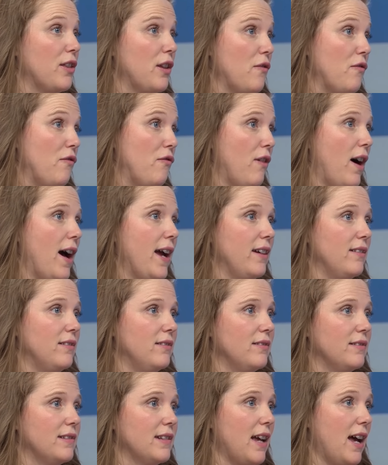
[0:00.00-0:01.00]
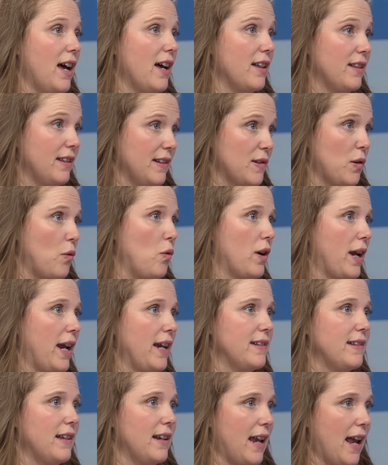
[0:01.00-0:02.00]
that filed uh, this court
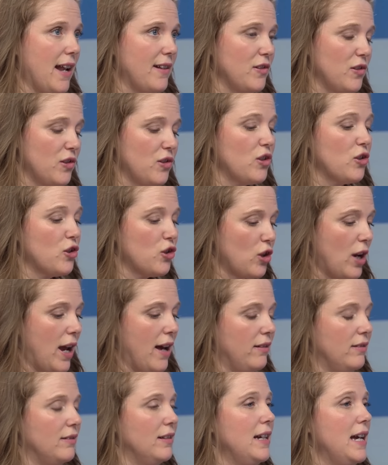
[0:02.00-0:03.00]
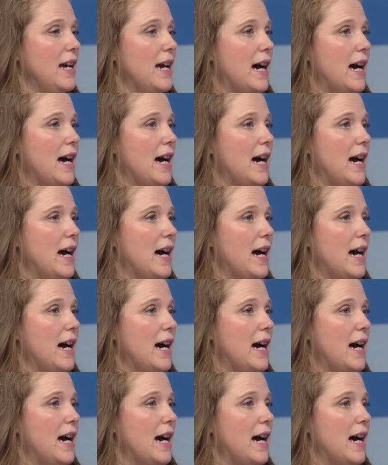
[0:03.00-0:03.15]
case against Shell.